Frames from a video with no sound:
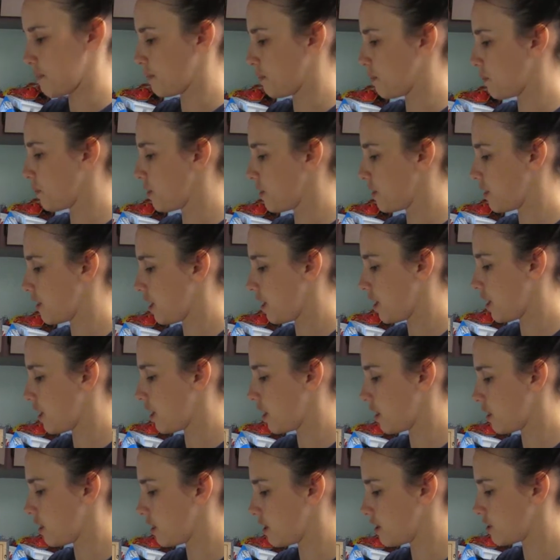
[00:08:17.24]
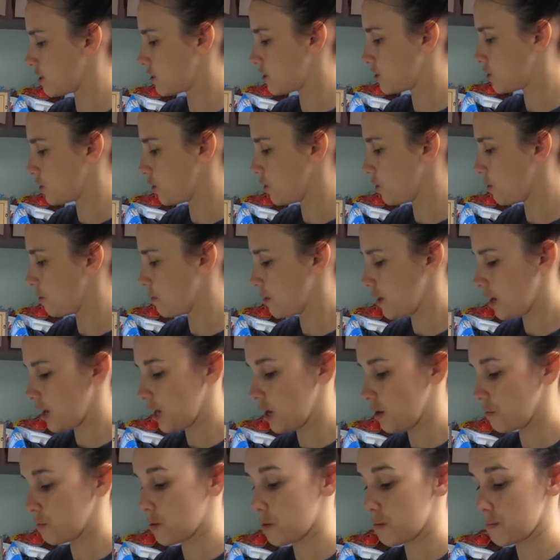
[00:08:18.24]
within the soup.
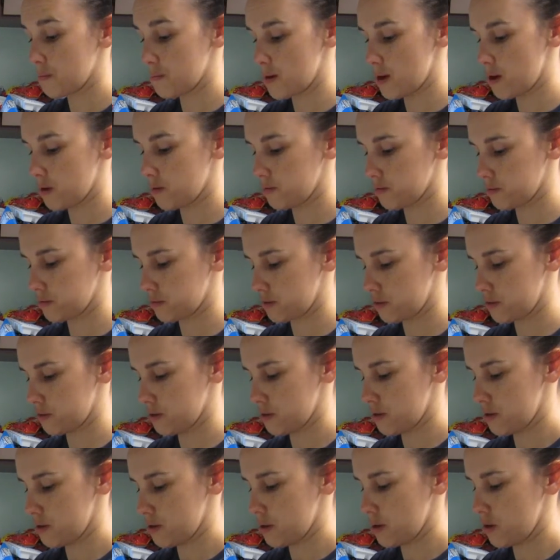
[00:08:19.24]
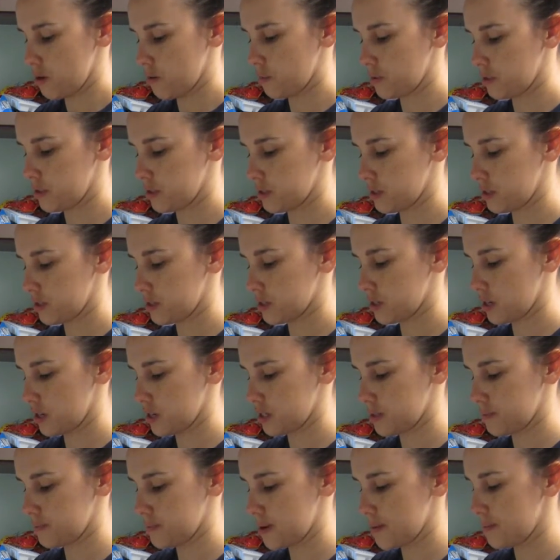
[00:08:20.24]
It will melt once it
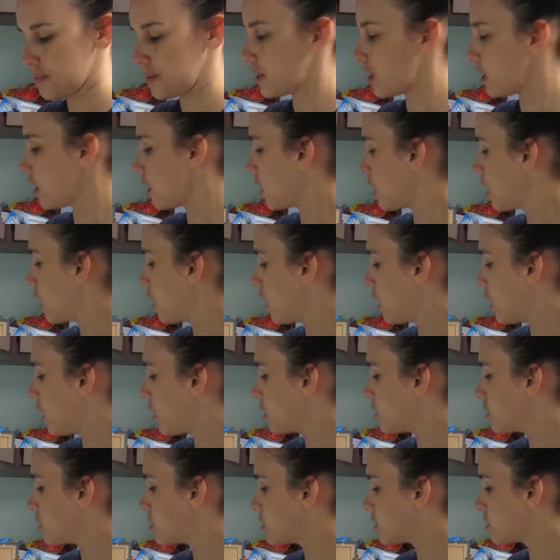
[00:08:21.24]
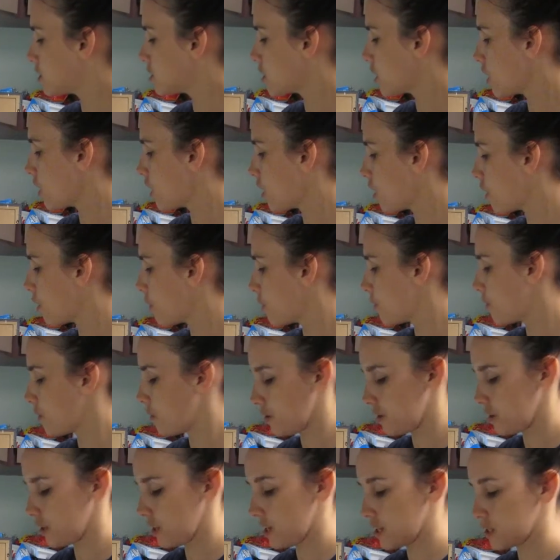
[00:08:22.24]
starts bubbling. So
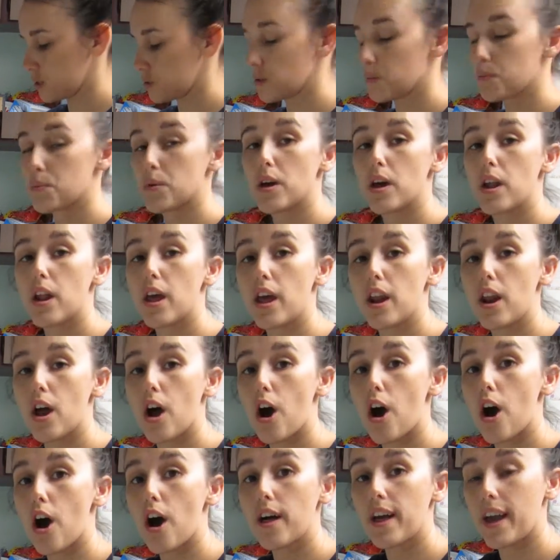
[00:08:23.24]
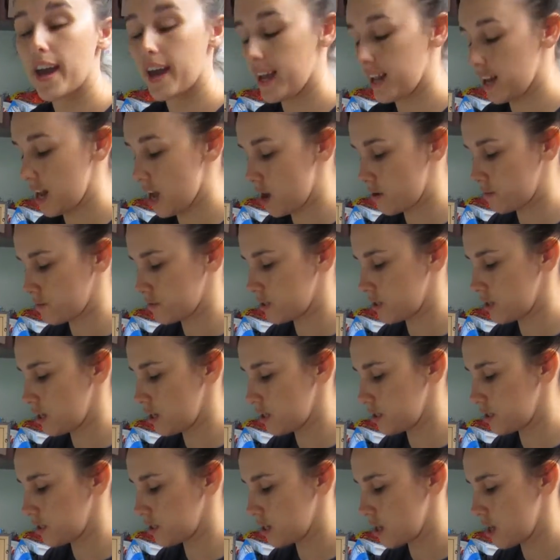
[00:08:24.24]
yes, we put in all 8
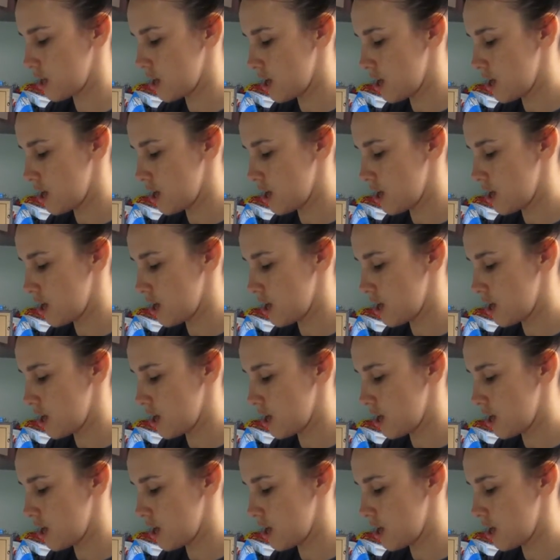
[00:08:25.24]
ounces.